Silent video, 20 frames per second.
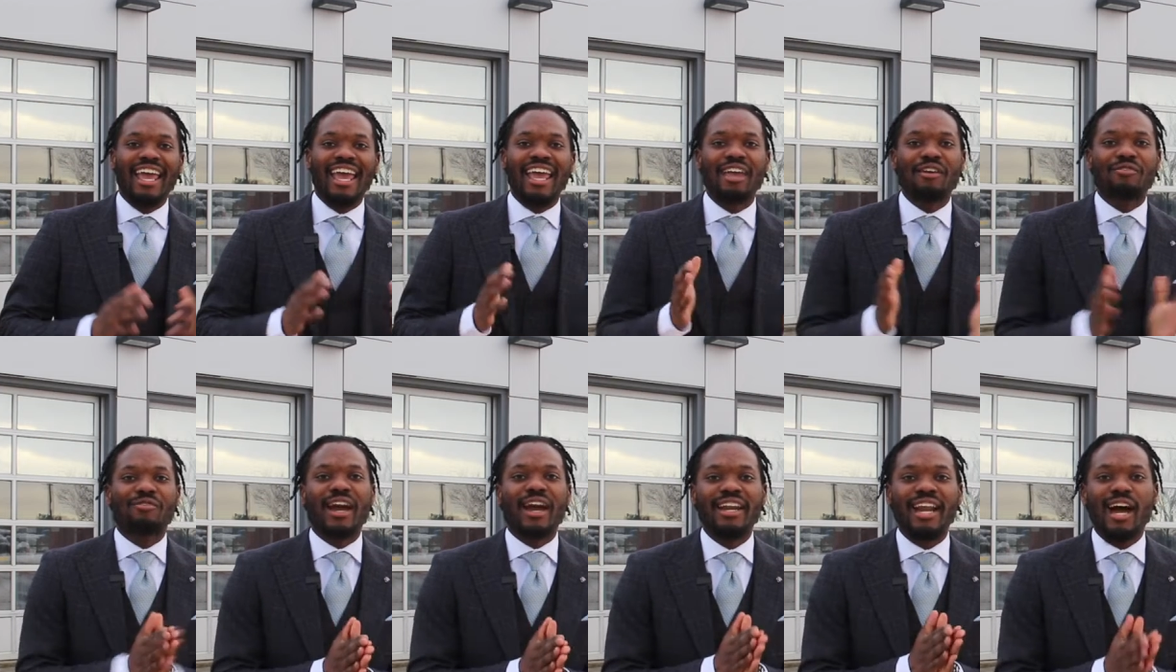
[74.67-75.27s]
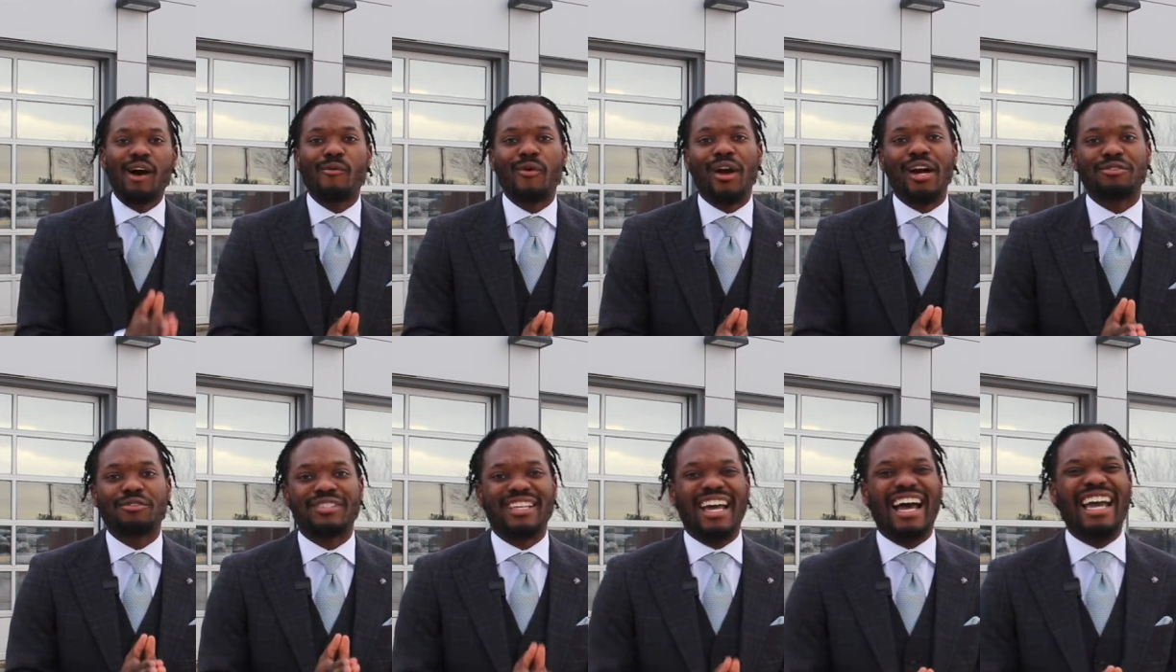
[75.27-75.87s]
Hey, right now we're
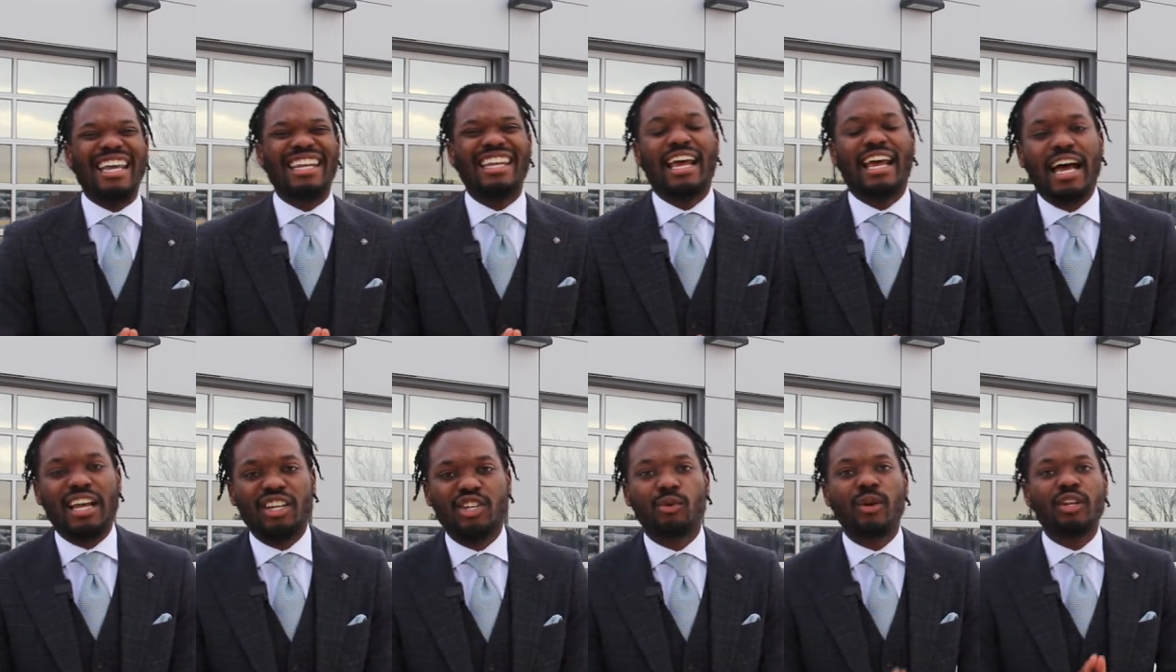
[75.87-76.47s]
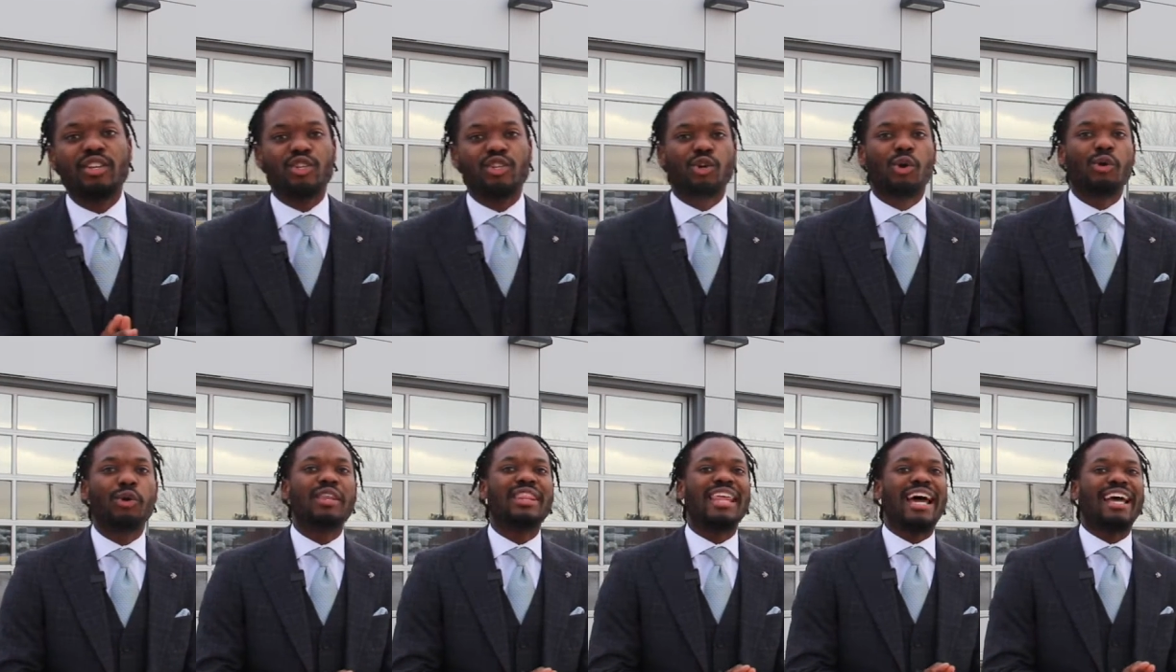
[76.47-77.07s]
outside. I just wanted to show
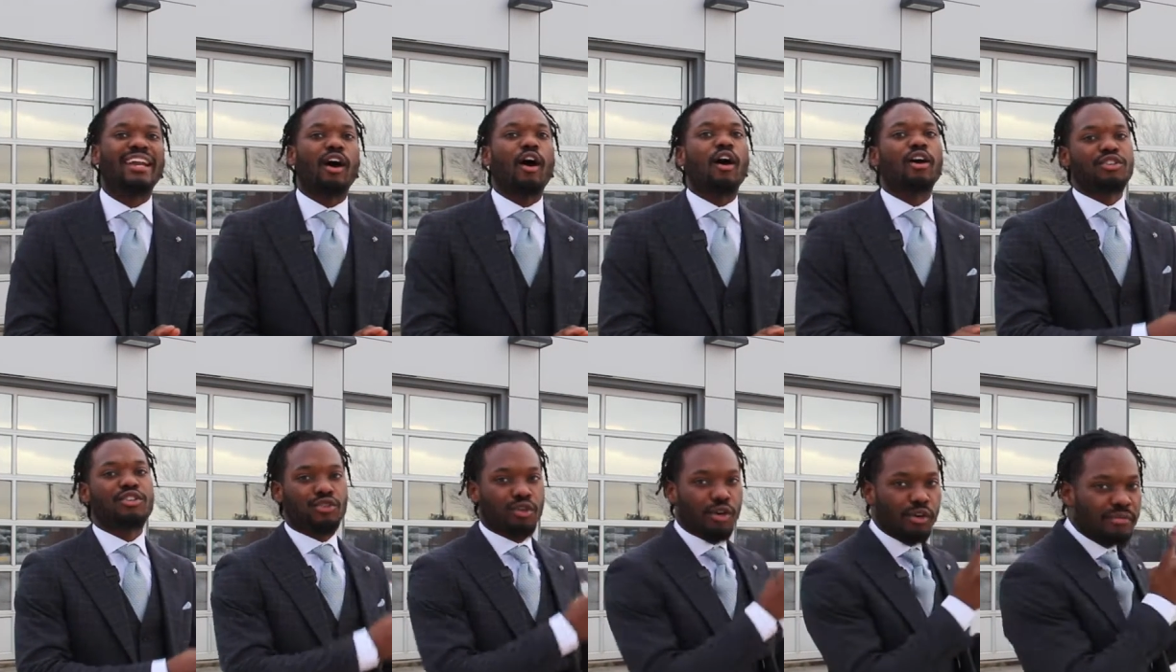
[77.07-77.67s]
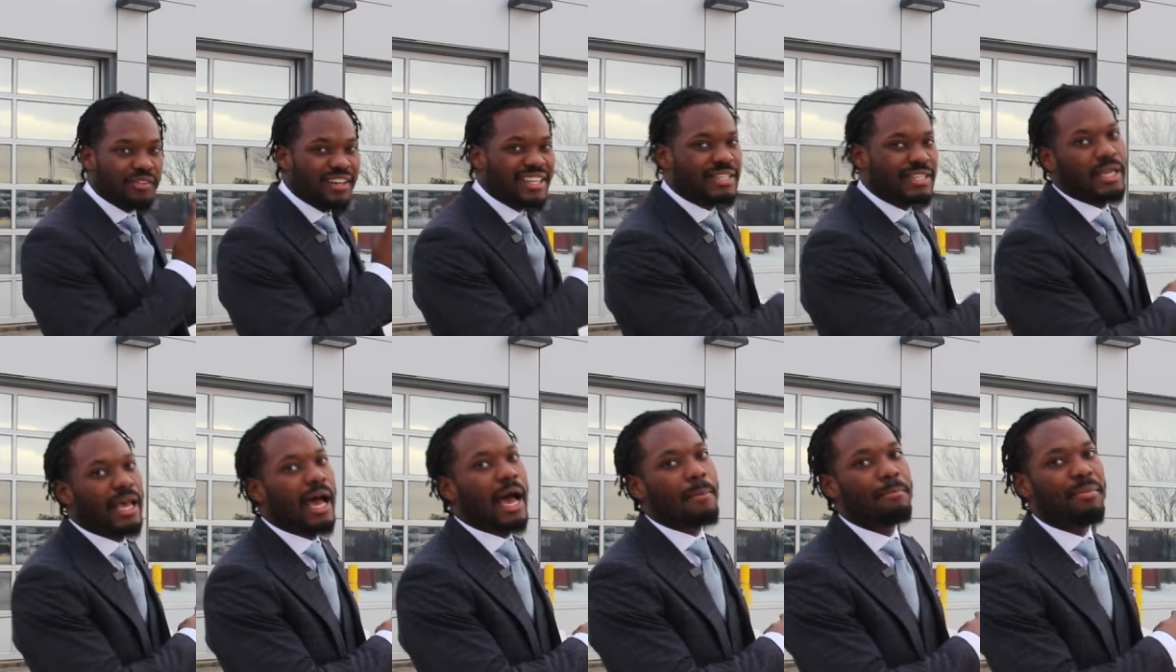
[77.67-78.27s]
you that our service
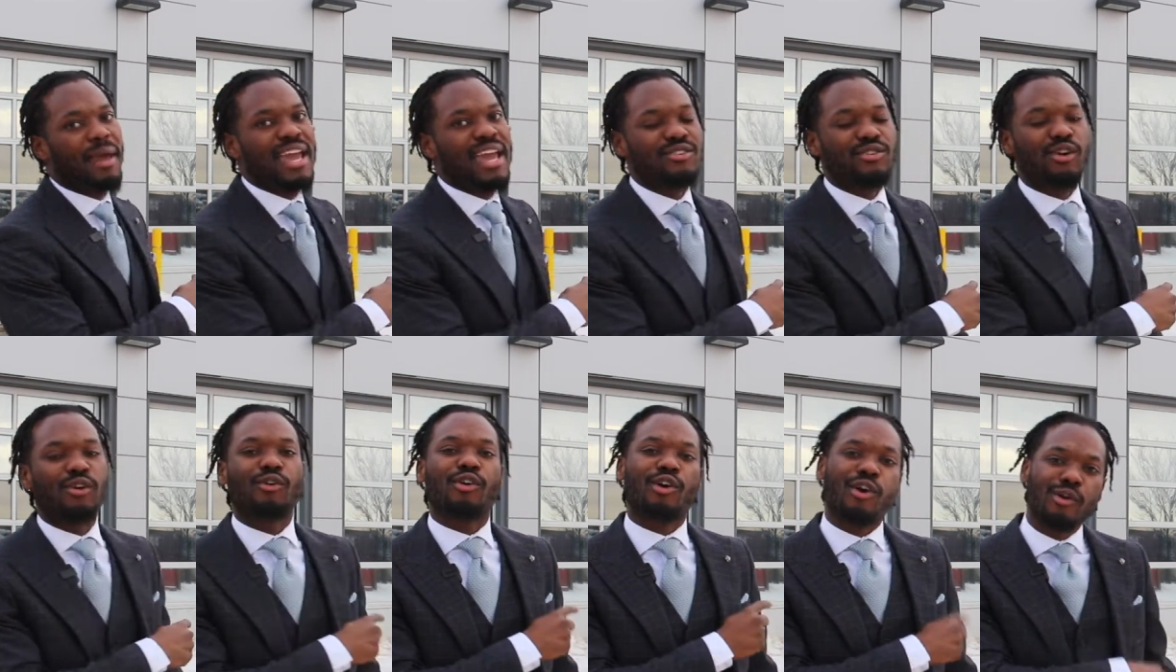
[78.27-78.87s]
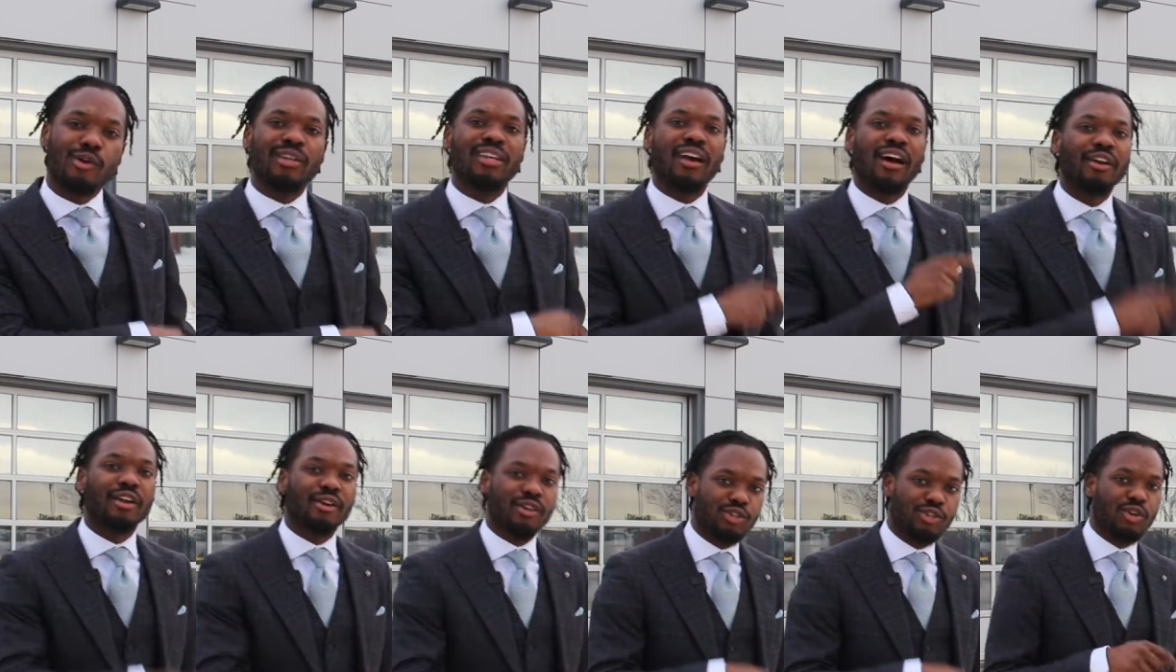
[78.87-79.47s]
uh, bays are currently
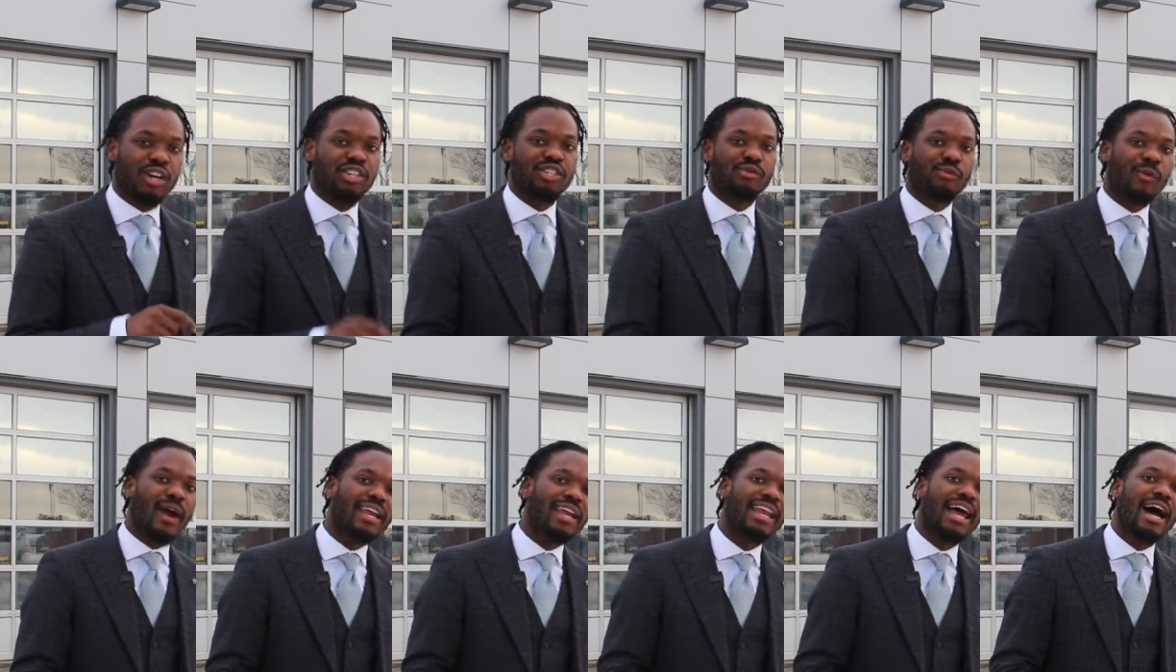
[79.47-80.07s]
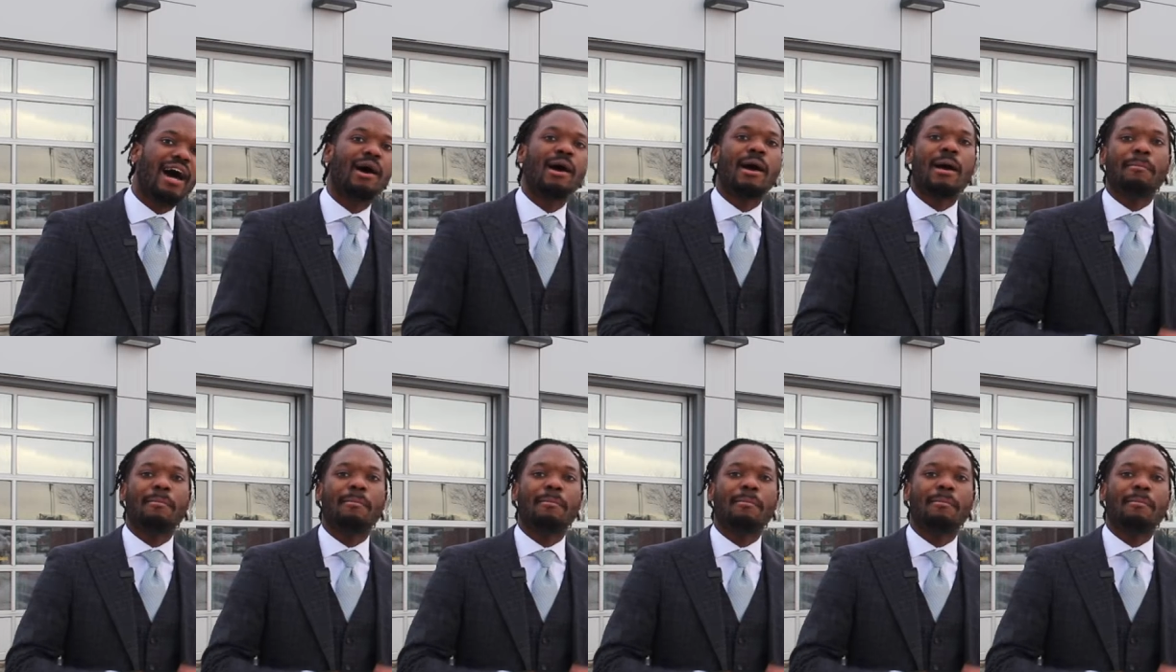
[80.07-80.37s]
under construction right now,